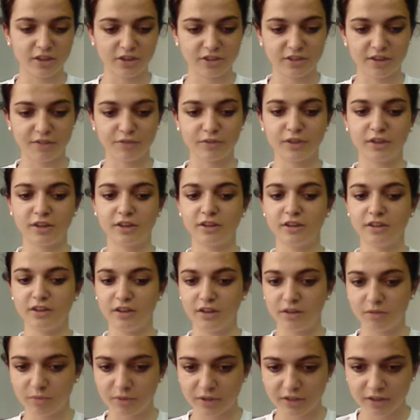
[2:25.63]
you're definitely going to
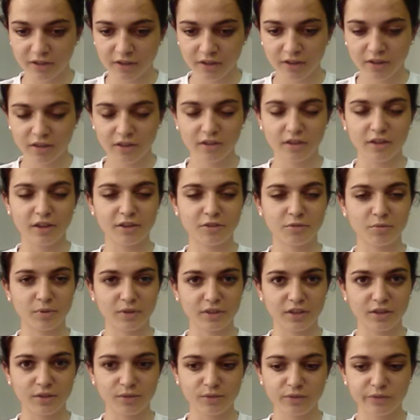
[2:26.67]
need one. It's
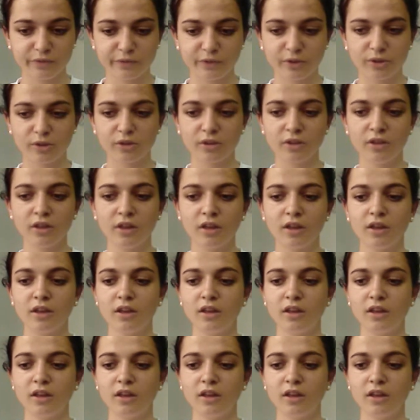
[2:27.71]
really useful.